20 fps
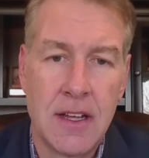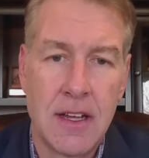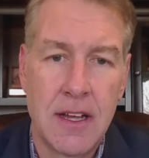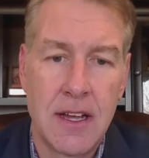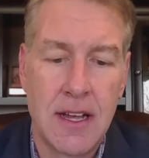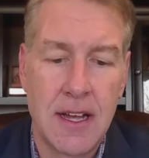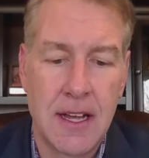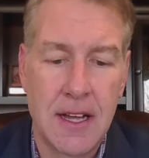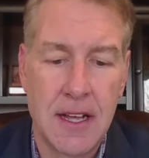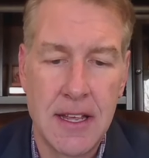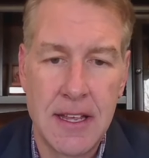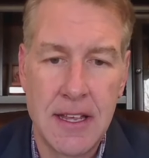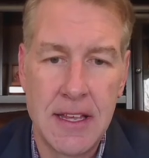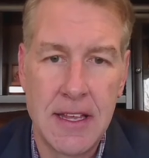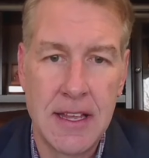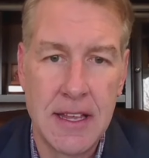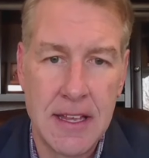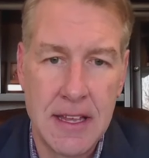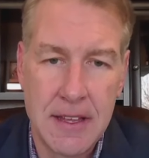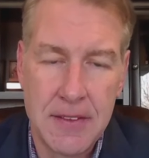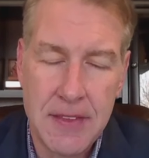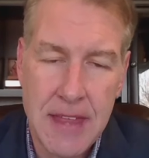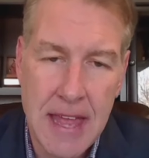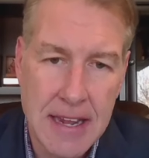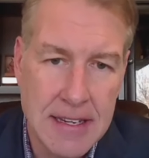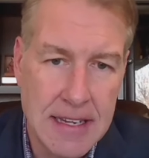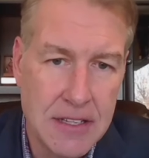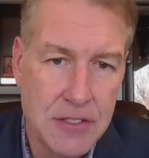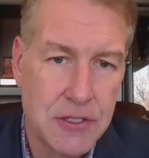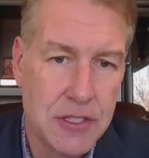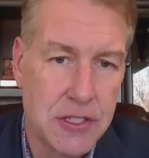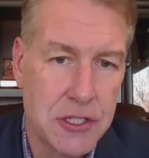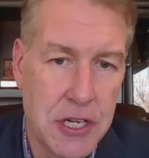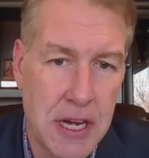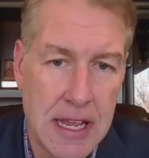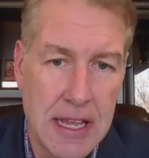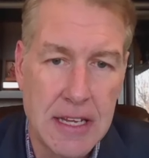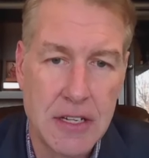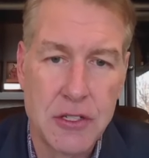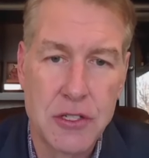And that needs to
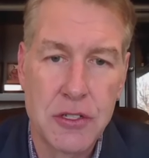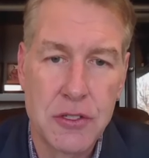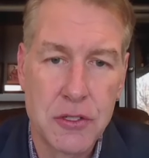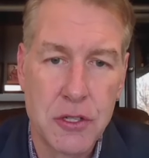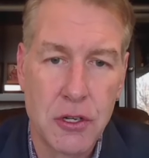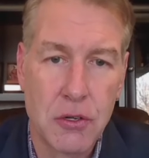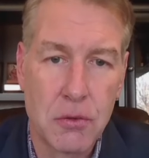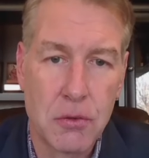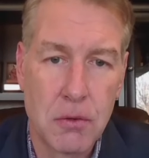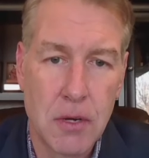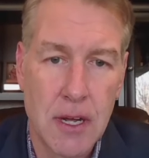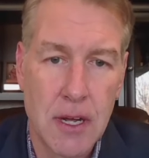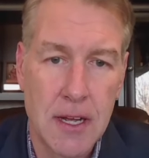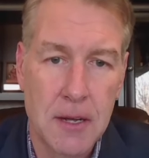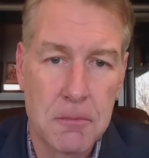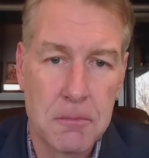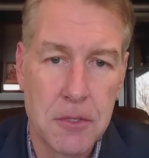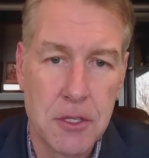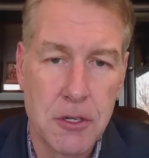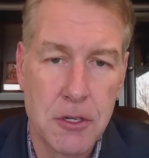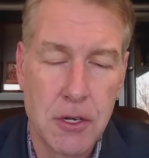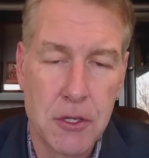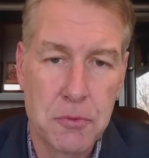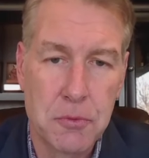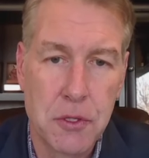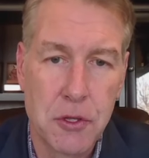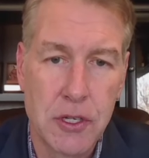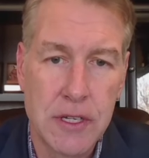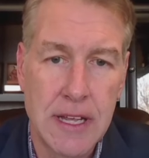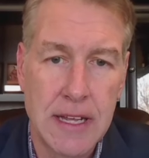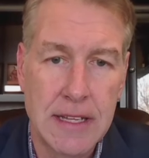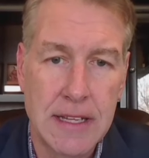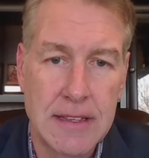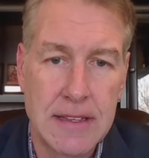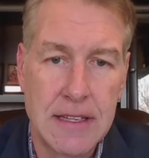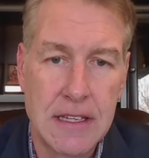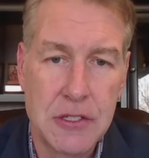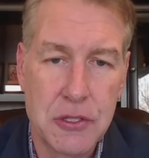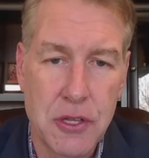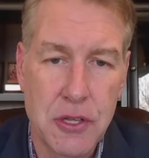change. So, as we look at
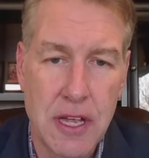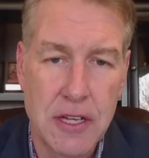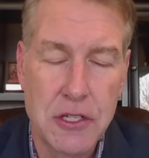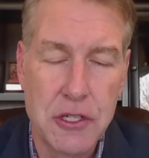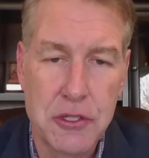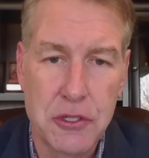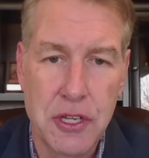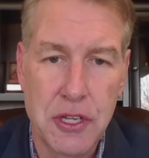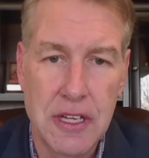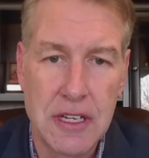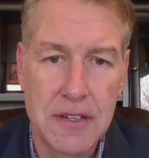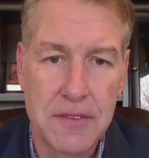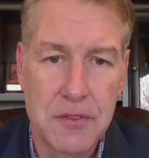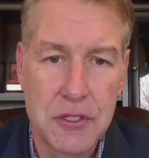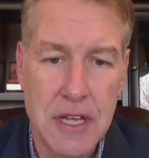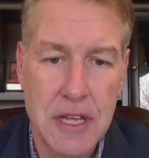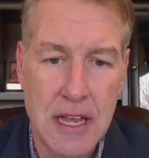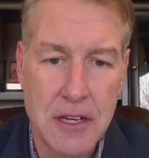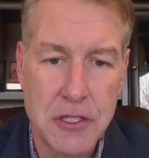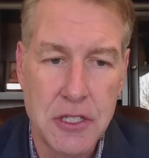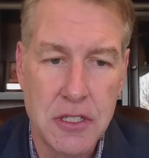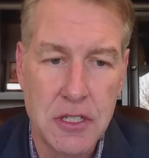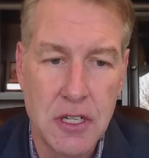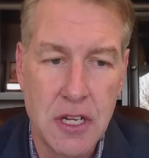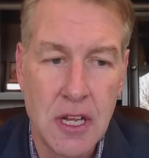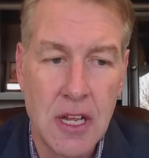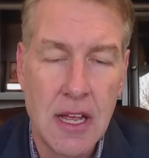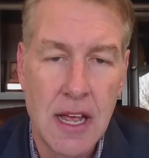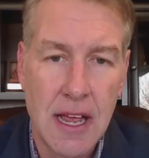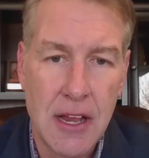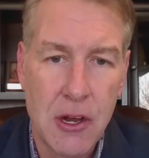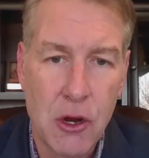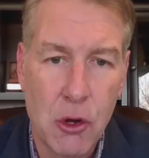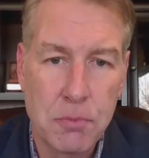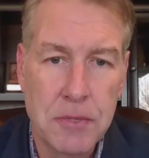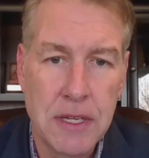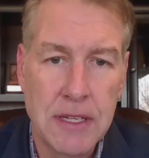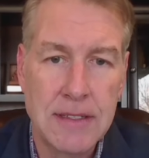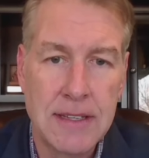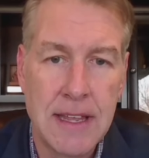this legislative session, I
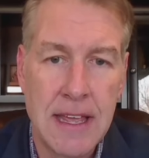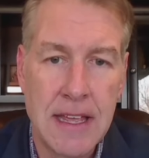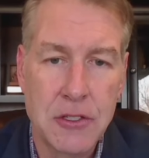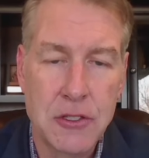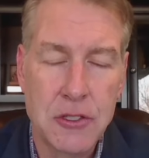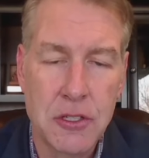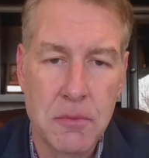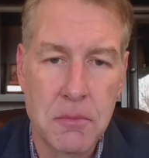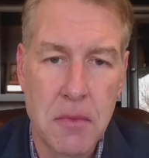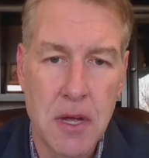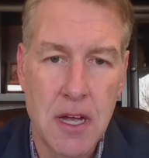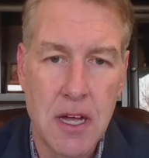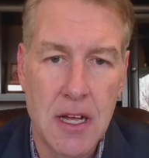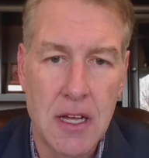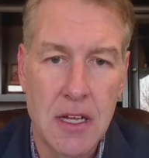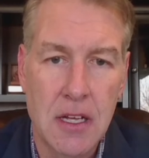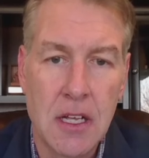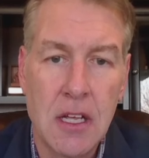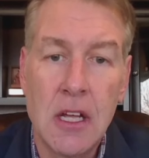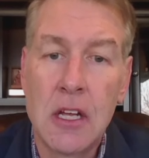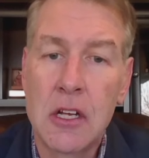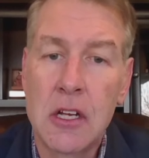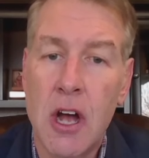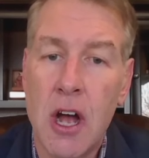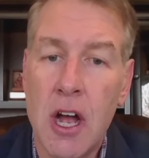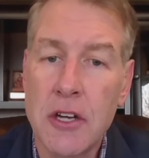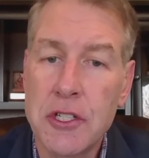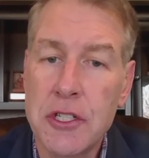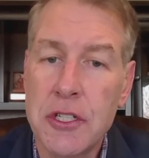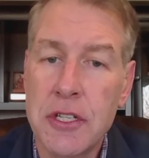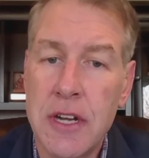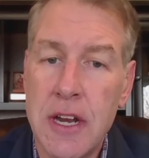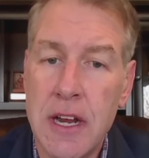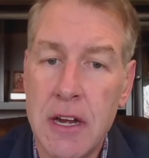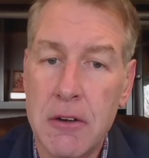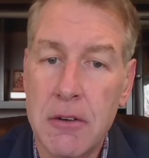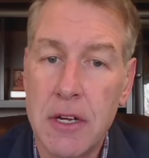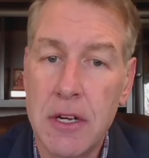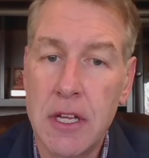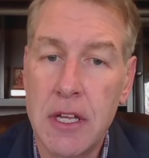hope they take some
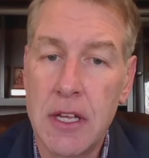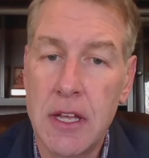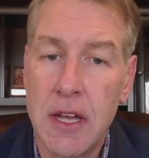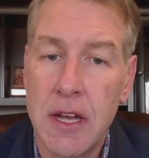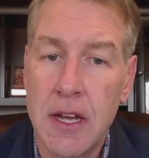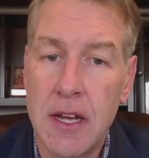cautionary